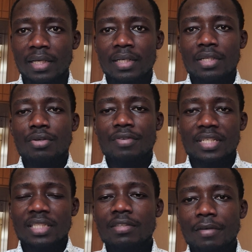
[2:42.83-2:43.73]
You've
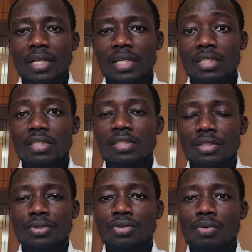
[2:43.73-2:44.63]
identified an
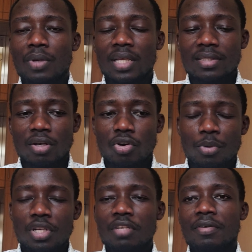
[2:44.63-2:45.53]
institution, whether it's a community
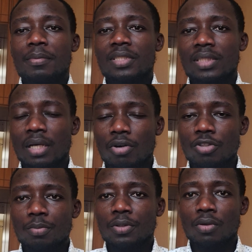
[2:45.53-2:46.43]
pharmacy, a
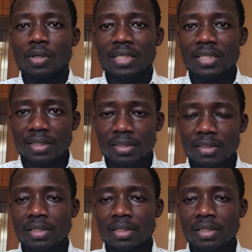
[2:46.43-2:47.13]
hospital, an industry,